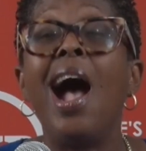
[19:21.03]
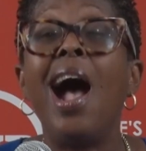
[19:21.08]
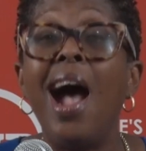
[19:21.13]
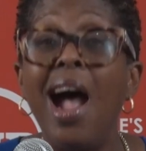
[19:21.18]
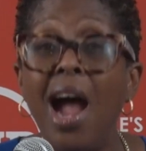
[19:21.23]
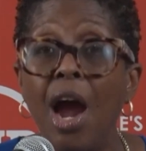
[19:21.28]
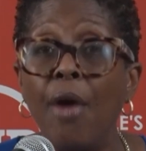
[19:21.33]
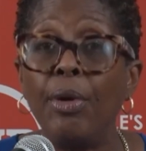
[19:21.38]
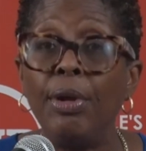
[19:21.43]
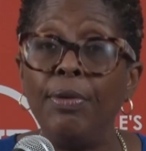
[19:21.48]

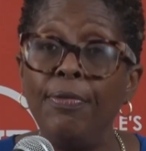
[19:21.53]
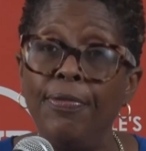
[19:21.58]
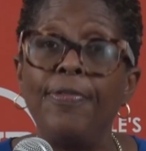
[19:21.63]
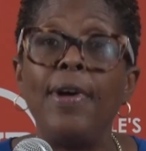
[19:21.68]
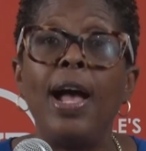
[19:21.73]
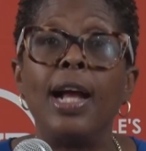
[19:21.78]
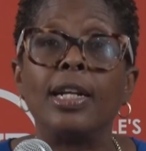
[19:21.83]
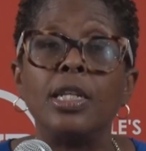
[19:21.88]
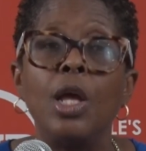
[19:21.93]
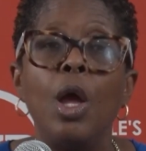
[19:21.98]
are in
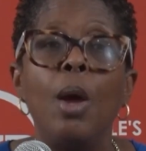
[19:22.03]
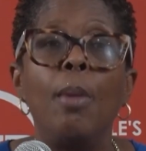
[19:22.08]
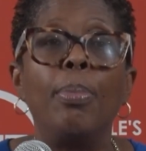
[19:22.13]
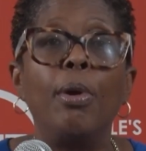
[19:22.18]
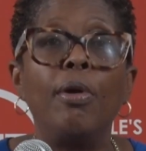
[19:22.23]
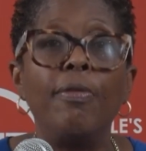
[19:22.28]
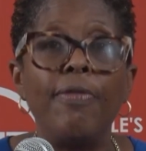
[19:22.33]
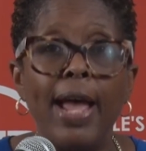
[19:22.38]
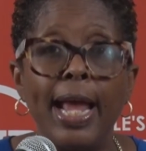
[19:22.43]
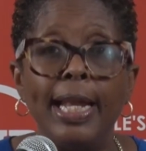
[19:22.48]
fact
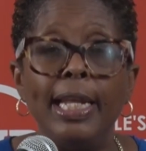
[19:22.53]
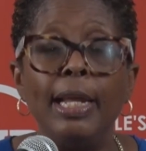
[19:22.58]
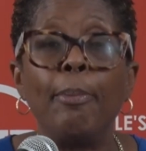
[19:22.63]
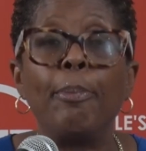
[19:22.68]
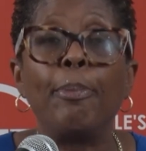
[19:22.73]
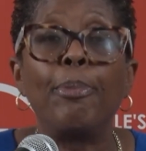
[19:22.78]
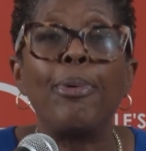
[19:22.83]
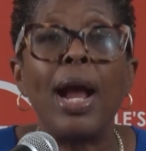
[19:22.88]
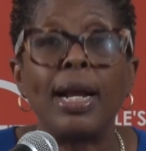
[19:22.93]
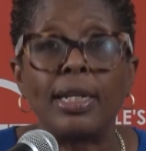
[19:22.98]
providing
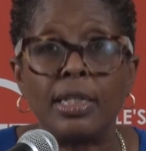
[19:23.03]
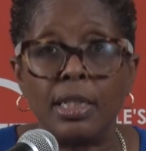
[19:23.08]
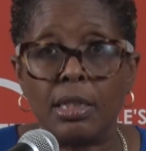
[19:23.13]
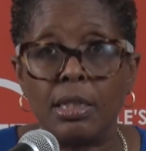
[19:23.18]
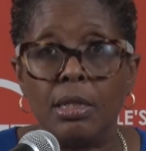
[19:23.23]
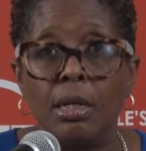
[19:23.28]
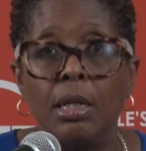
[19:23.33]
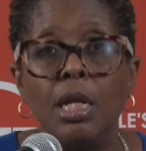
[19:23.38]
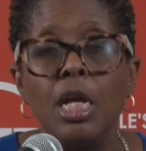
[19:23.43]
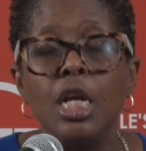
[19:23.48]

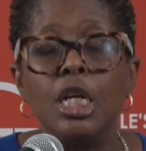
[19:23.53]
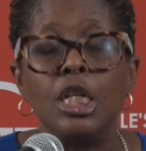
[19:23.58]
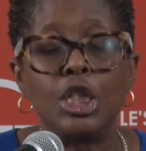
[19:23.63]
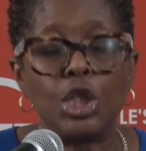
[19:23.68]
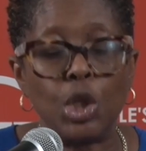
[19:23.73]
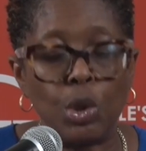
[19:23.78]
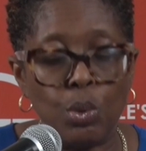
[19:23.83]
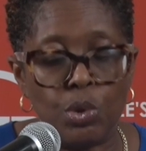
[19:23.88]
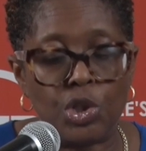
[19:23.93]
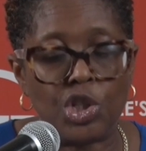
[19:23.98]
practical
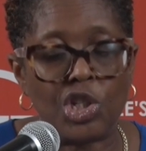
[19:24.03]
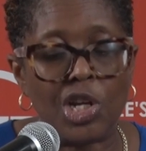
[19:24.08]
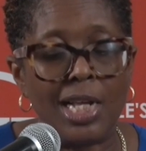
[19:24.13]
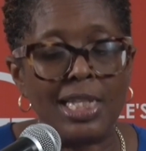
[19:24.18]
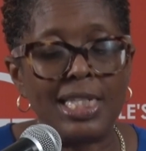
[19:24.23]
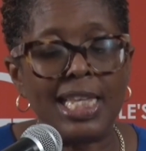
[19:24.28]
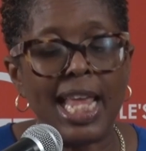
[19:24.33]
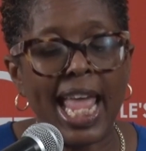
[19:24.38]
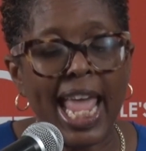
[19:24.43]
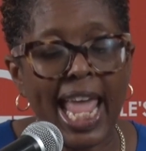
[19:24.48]

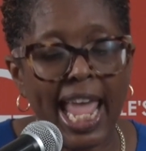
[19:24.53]
solutions